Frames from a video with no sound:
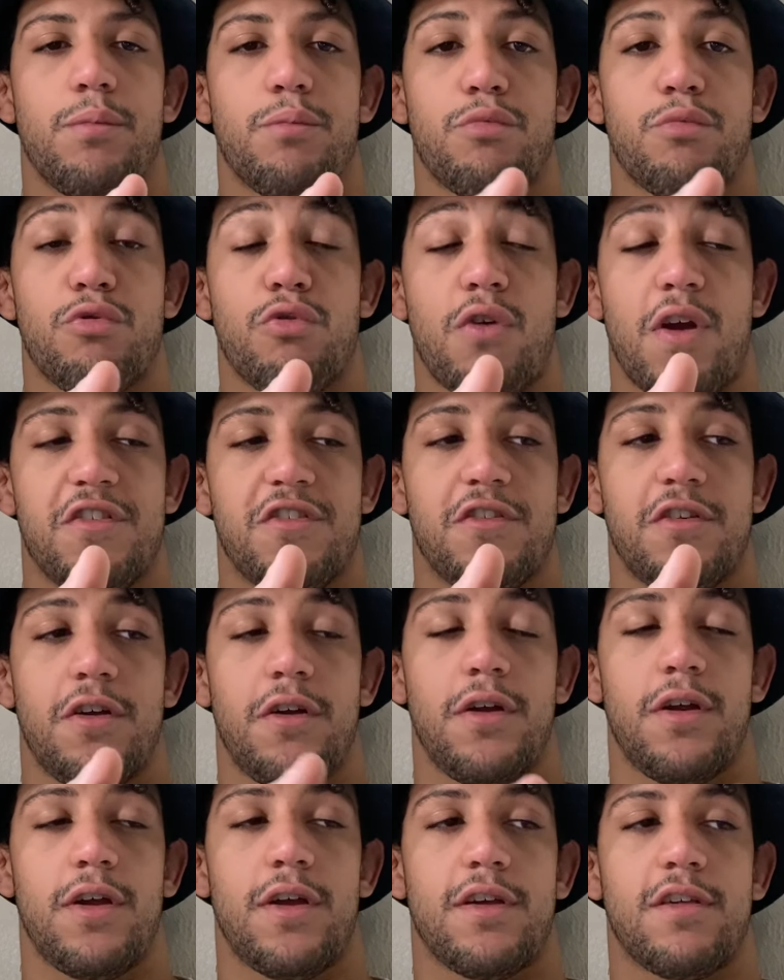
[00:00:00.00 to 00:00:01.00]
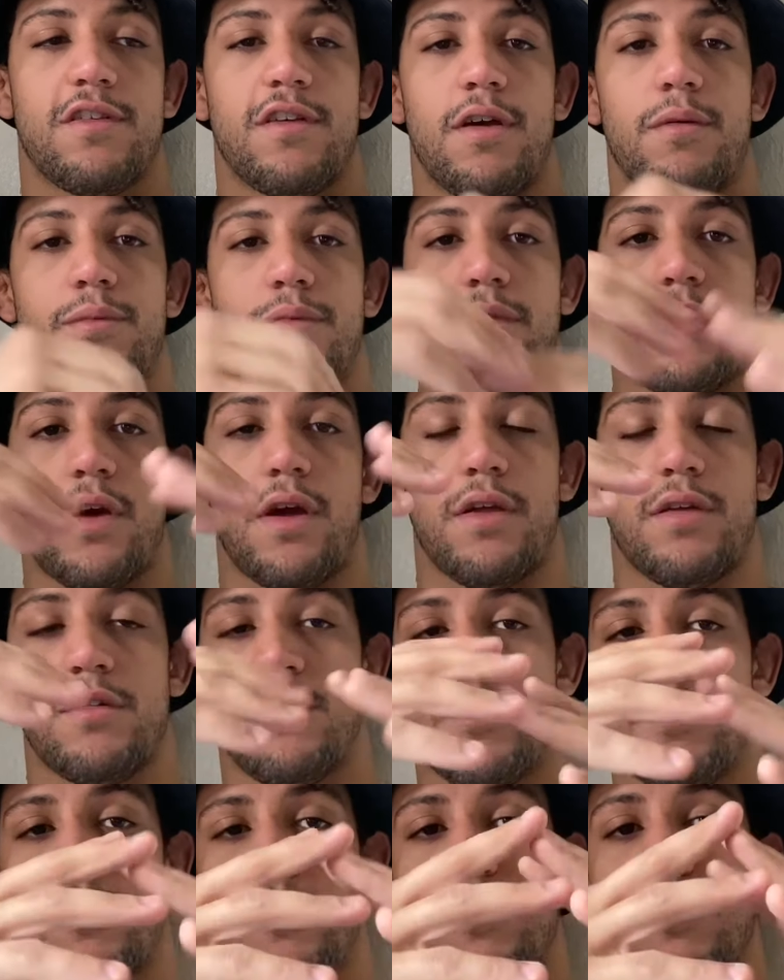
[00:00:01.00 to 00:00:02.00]
pressure, except that
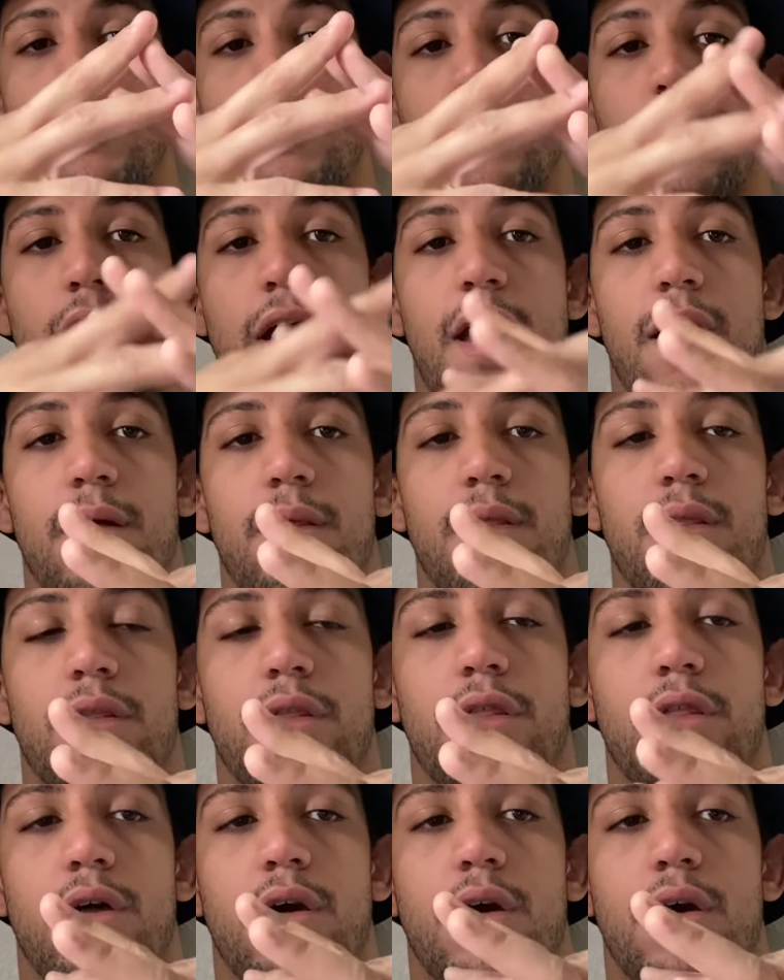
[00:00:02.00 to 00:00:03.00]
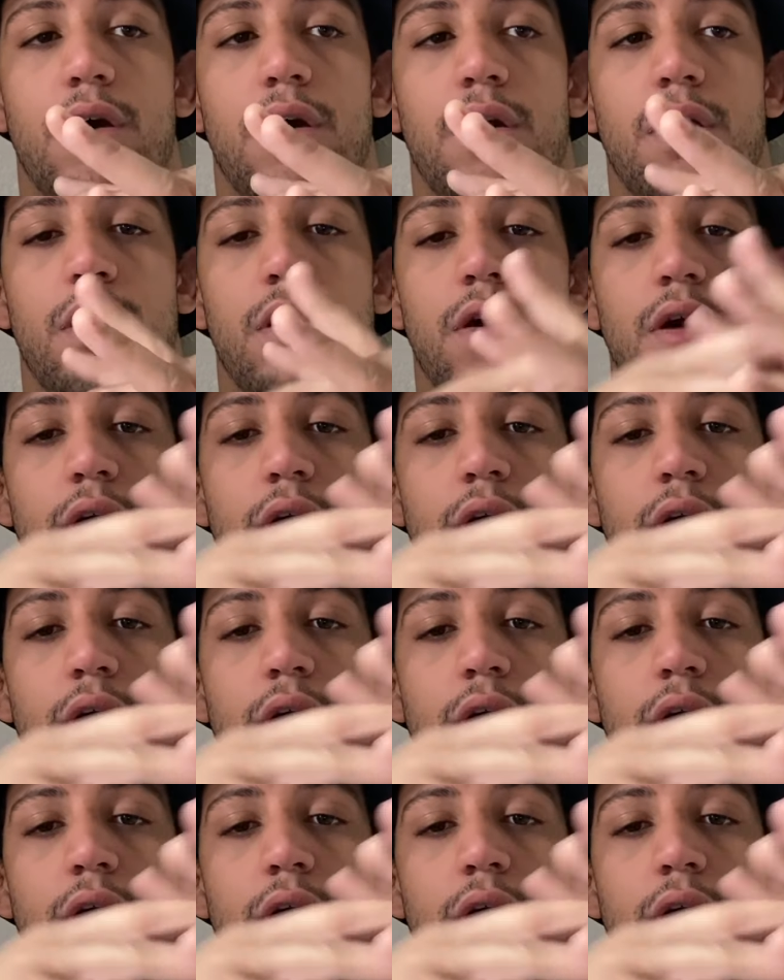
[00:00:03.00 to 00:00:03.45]
just the